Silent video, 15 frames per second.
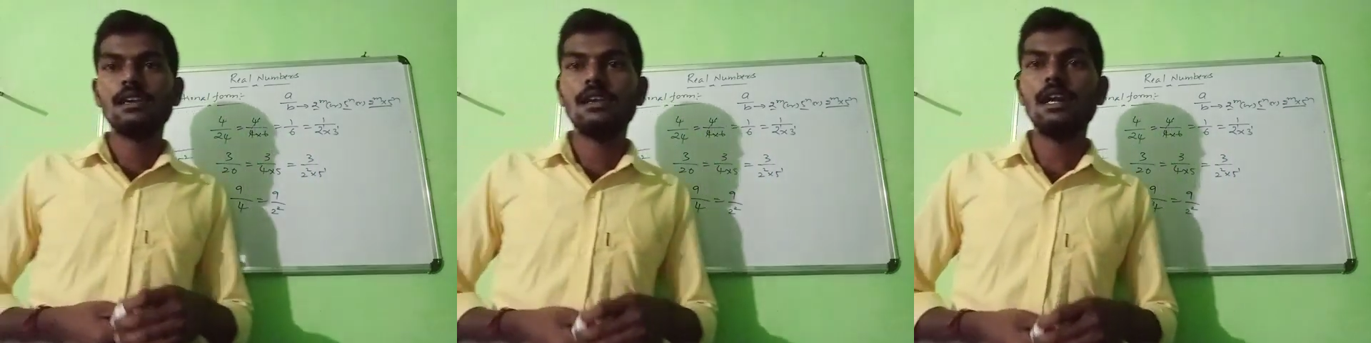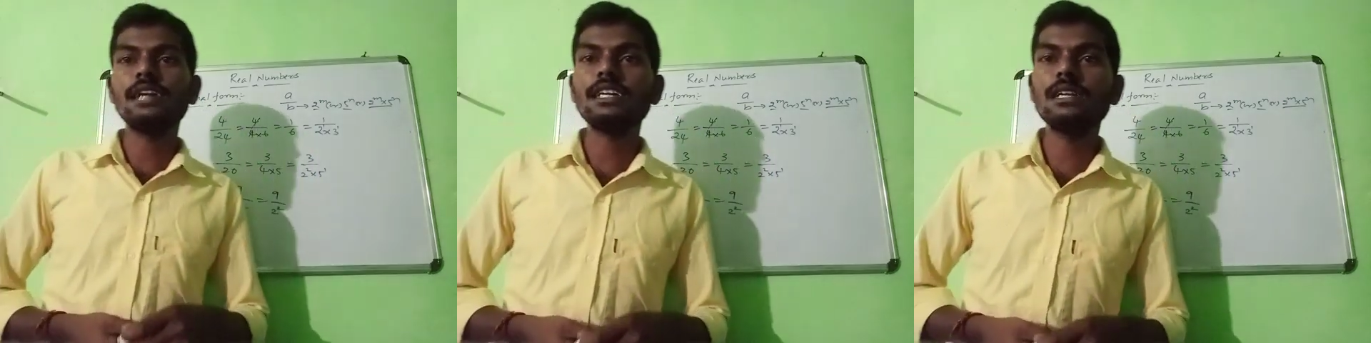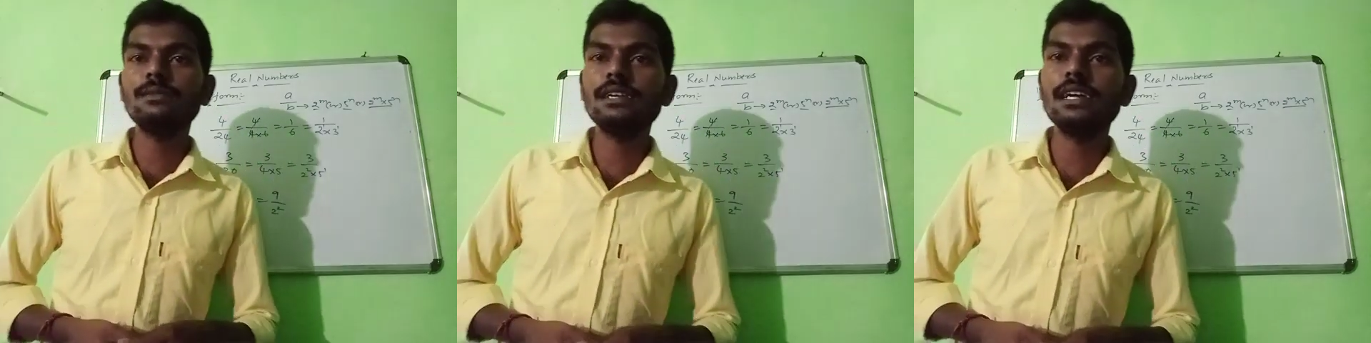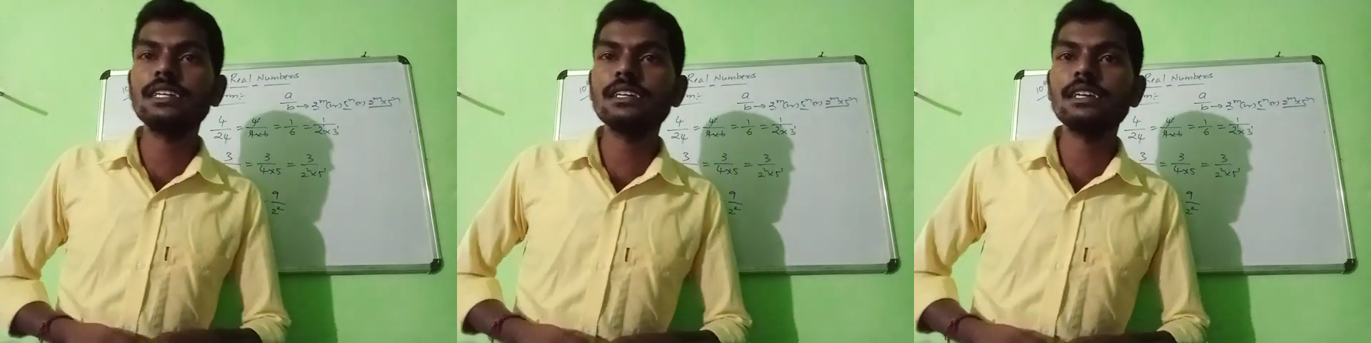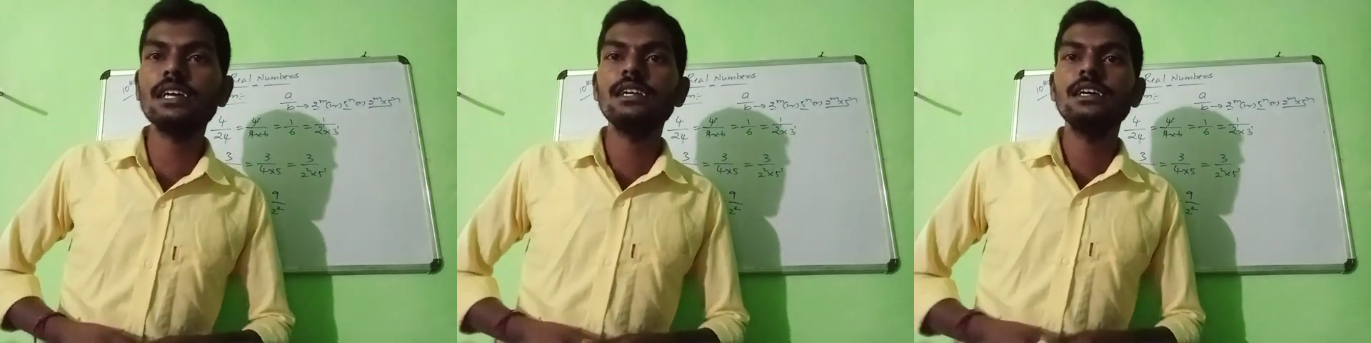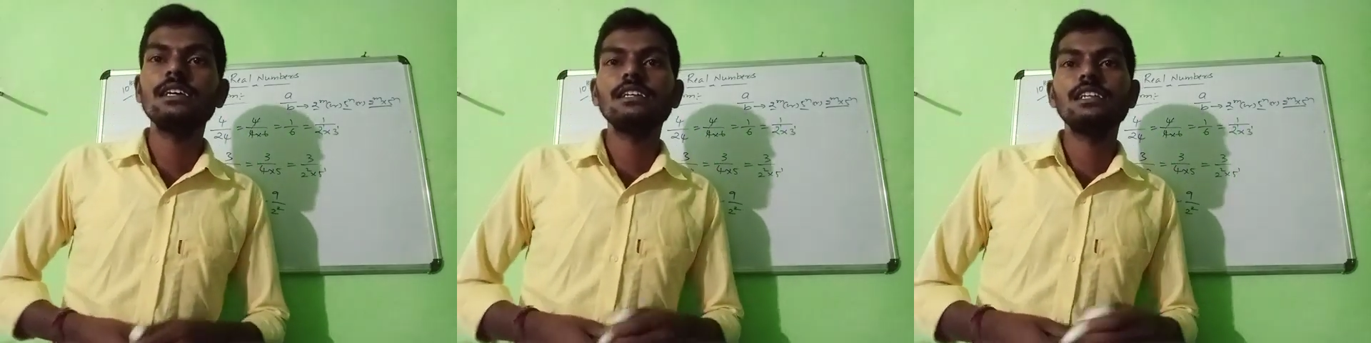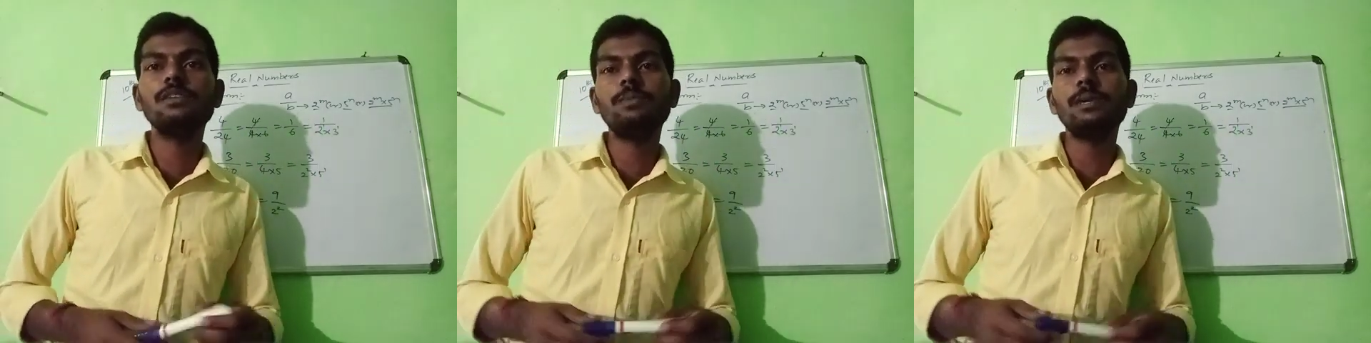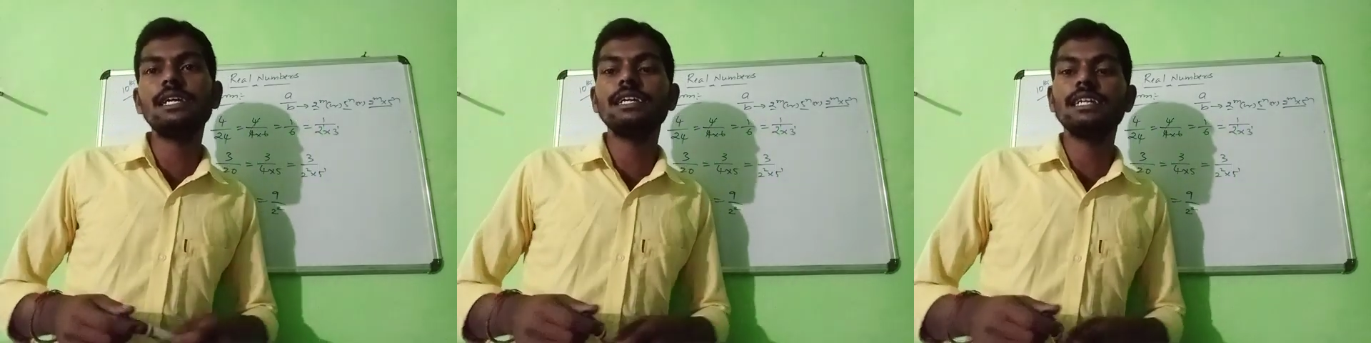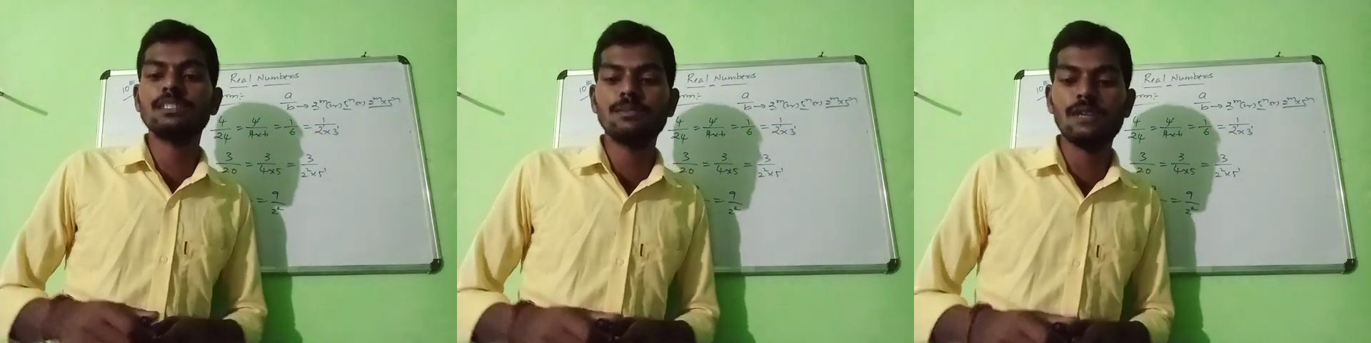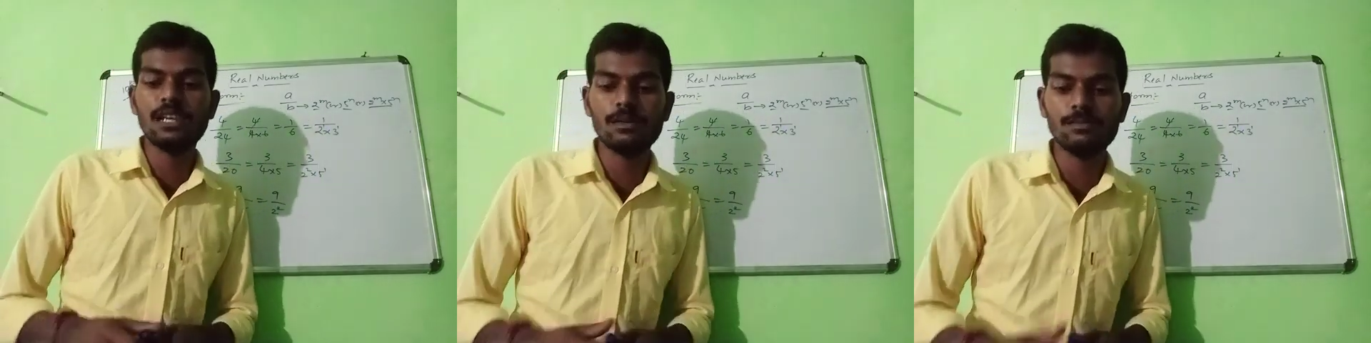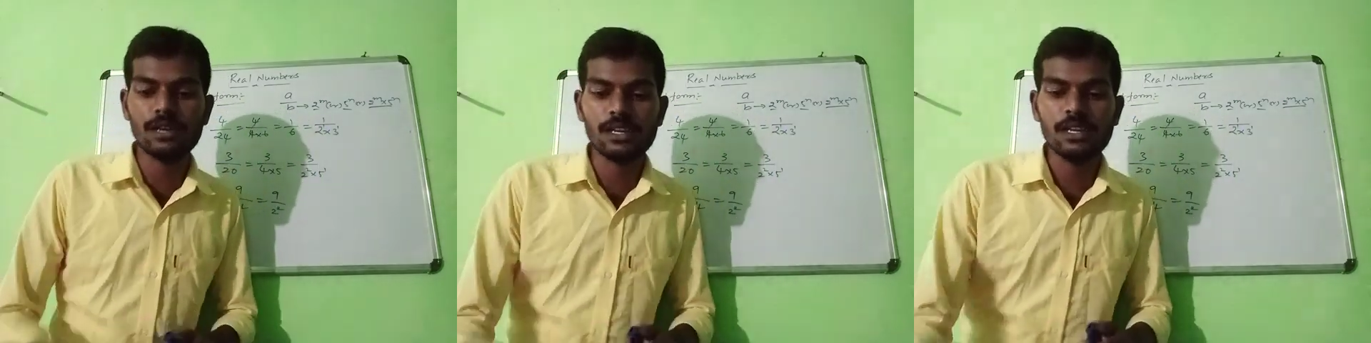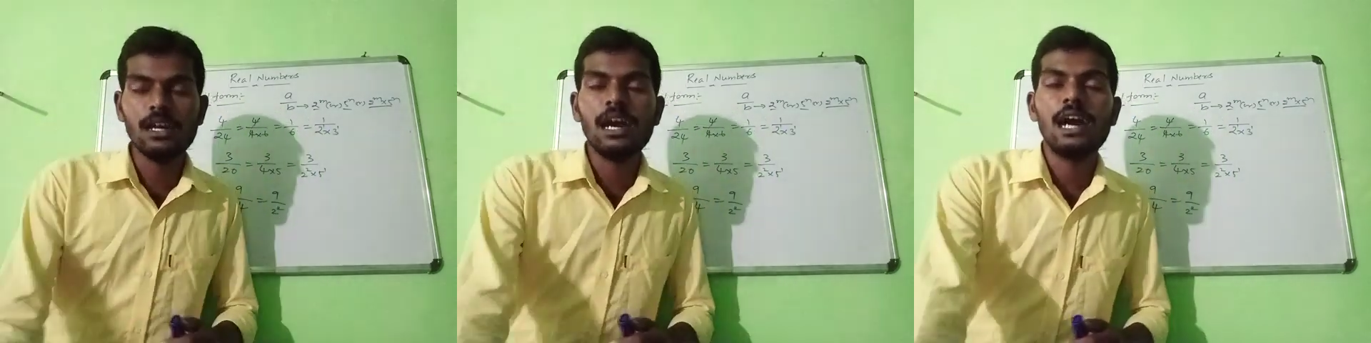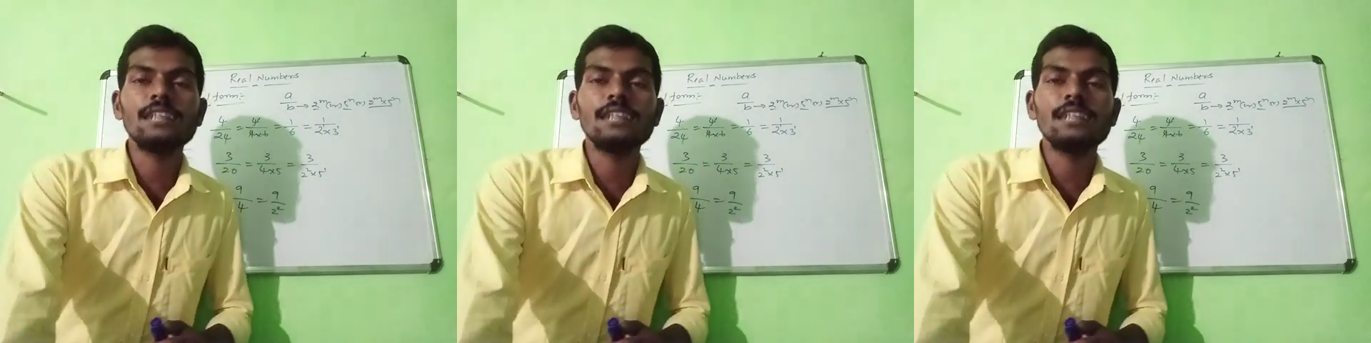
Non-terminating and repeating decimal number.